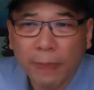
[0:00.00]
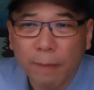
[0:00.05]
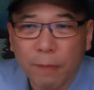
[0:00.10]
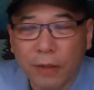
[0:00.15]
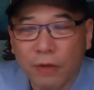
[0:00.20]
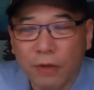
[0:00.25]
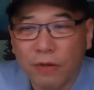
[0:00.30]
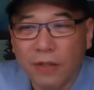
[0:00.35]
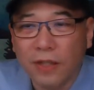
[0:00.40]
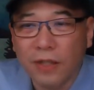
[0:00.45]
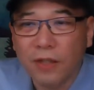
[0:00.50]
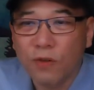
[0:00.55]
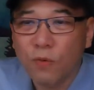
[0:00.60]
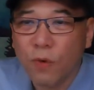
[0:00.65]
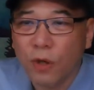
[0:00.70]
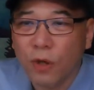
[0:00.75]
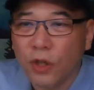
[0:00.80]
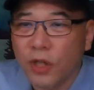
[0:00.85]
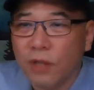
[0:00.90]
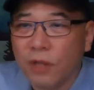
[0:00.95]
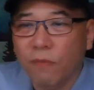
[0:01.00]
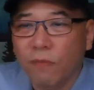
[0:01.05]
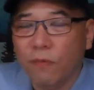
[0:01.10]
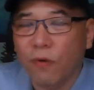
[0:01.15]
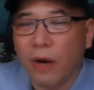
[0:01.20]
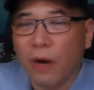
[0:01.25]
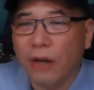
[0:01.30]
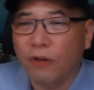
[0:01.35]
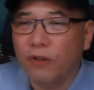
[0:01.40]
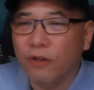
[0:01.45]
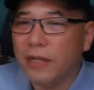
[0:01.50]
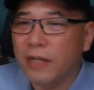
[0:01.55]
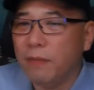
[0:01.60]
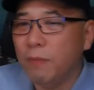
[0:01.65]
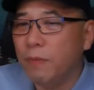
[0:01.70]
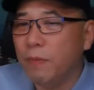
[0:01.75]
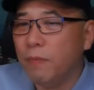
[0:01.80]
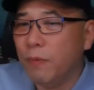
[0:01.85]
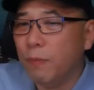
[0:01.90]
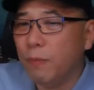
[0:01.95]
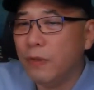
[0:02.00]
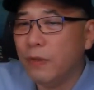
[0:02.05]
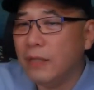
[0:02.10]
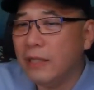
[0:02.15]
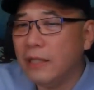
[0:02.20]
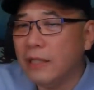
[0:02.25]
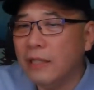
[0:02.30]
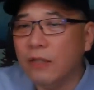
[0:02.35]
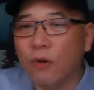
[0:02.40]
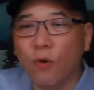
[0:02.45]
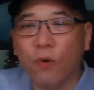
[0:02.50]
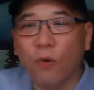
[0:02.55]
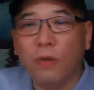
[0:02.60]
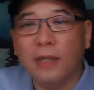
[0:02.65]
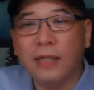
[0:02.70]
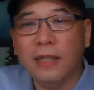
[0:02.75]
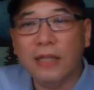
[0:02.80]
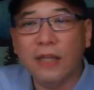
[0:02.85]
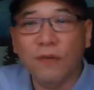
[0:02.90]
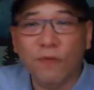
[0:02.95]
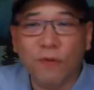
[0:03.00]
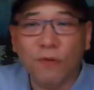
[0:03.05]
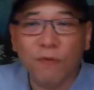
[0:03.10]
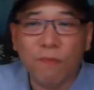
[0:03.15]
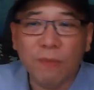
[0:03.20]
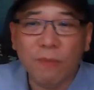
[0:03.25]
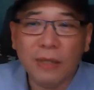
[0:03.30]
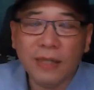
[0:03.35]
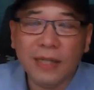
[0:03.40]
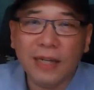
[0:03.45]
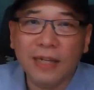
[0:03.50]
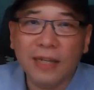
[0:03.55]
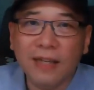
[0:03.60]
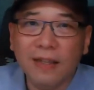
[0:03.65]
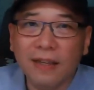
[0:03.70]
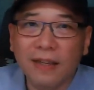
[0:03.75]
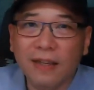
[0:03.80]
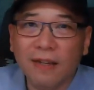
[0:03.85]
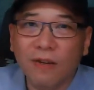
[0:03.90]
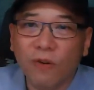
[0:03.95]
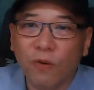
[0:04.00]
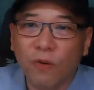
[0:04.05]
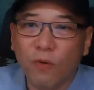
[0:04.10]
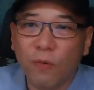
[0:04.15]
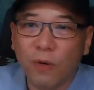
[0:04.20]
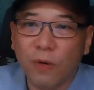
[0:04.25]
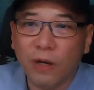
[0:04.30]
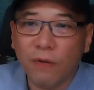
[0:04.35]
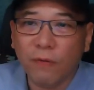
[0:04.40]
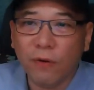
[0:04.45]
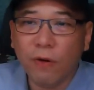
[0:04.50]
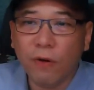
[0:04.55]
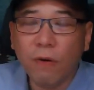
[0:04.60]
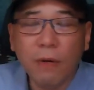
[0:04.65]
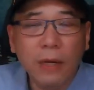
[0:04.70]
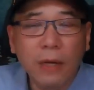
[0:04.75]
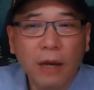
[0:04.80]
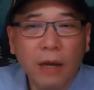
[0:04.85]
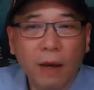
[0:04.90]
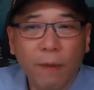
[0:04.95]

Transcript: but you can still watch it for entertainment purposes or see if you missed anything or whatever.